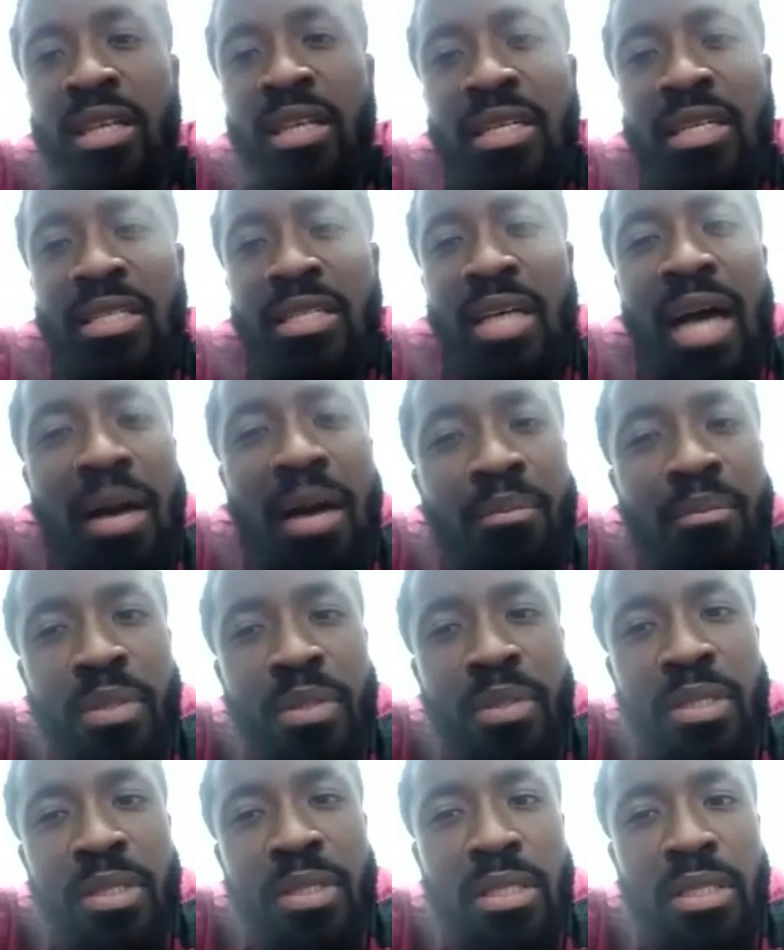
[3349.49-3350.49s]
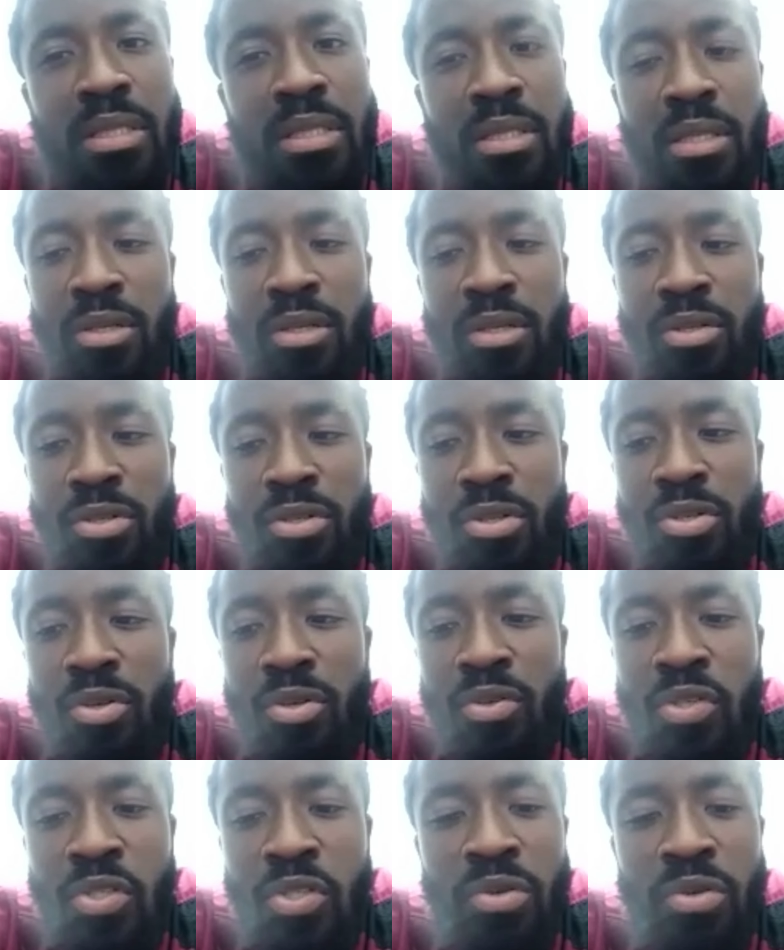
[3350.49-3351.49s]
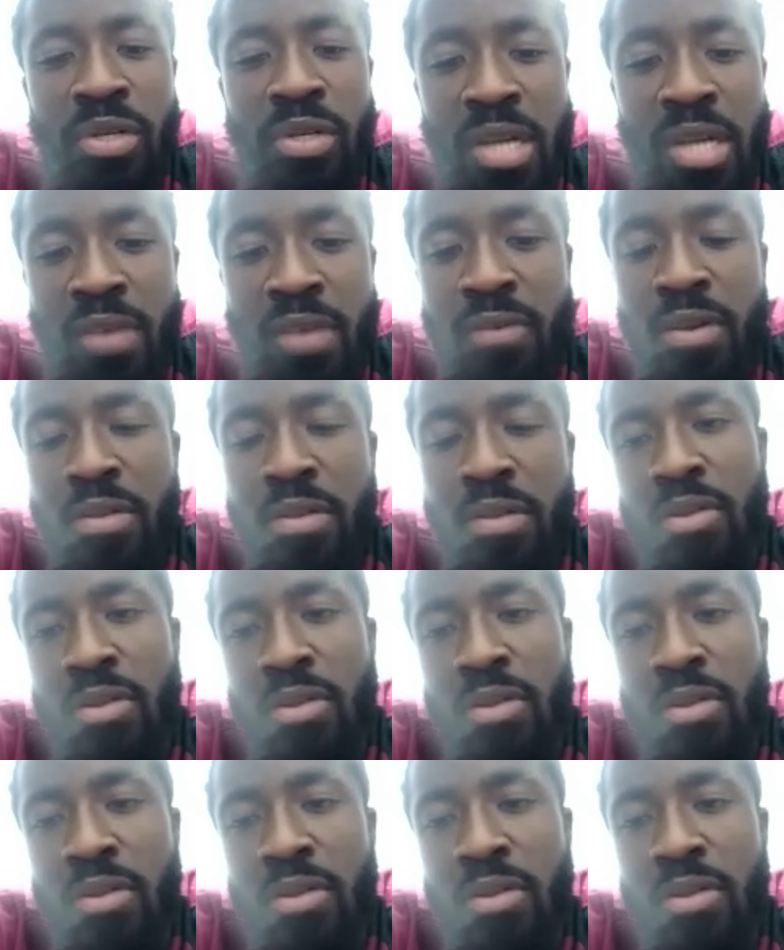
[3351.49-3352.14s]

things happen, you know. So never mm-hmm.